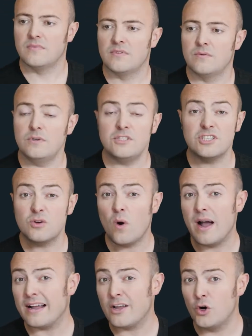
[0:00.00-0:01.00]
Which is
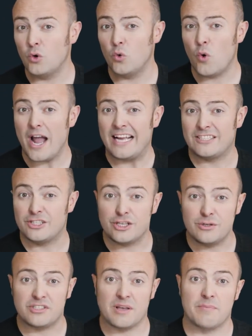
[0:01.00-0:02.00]
quite a cool way to do
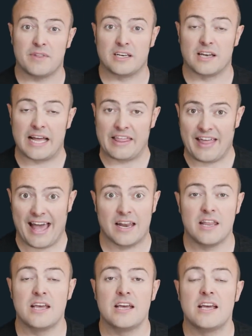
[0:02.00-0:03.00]
something like that
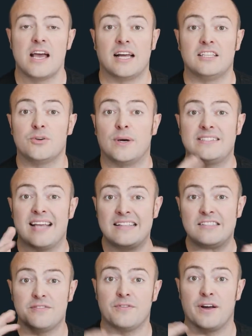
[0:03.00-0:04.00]
and to
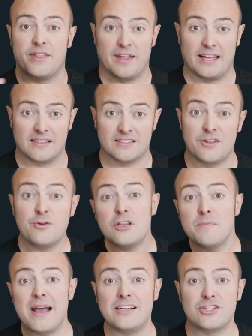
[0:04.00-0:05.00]
identify things. Now you could
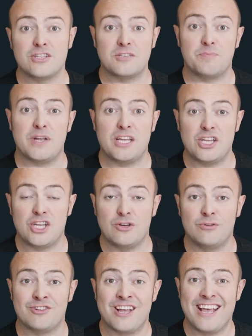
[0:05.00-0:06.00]
imagine this being
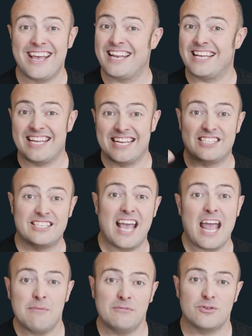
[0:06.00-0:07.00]
used in a kid's
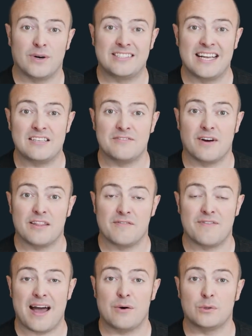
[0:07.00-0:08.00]
game to identify the
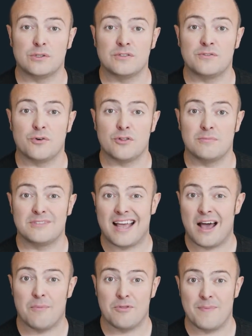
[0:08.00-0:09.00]
vowels for them to
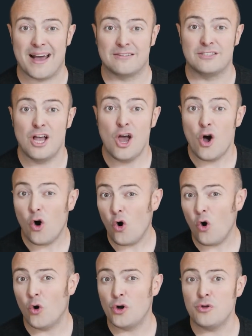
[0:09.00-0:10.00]
help them out,
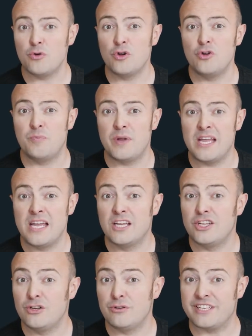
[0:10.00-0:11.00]
or you could be
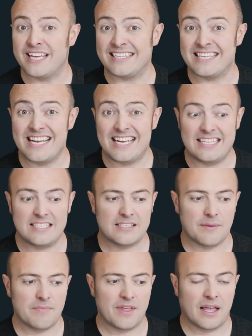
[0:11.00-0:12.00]
using it in
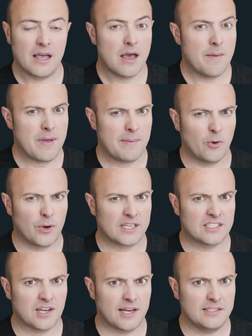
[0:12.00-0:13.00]
something a bit more
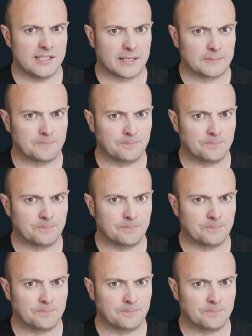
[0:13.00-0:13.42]
exciting.